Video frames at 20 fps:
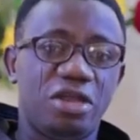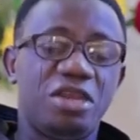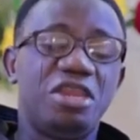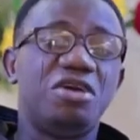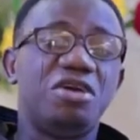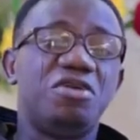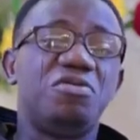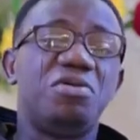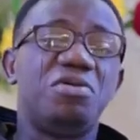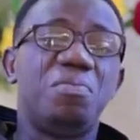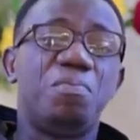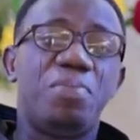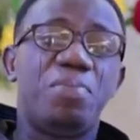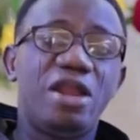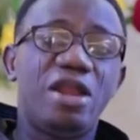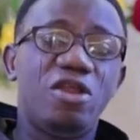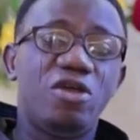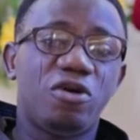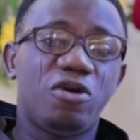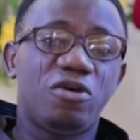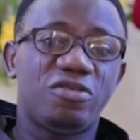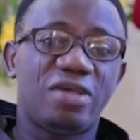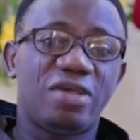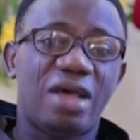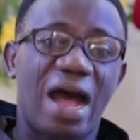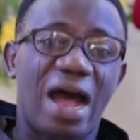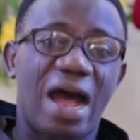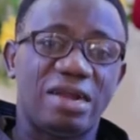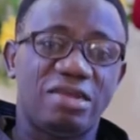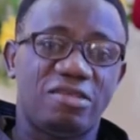the rebellious
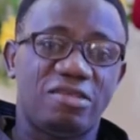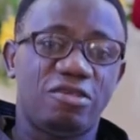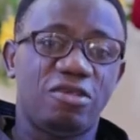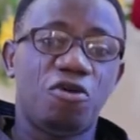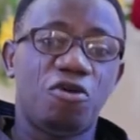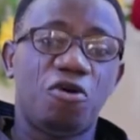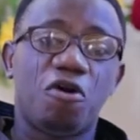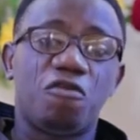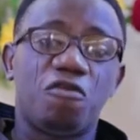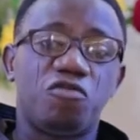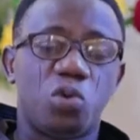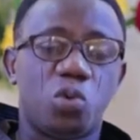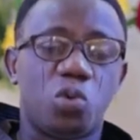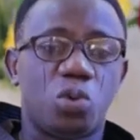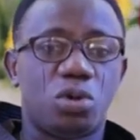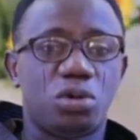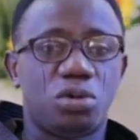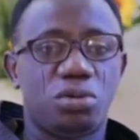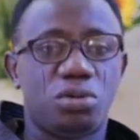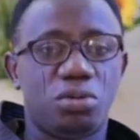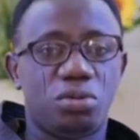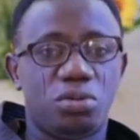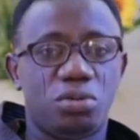acts of the world.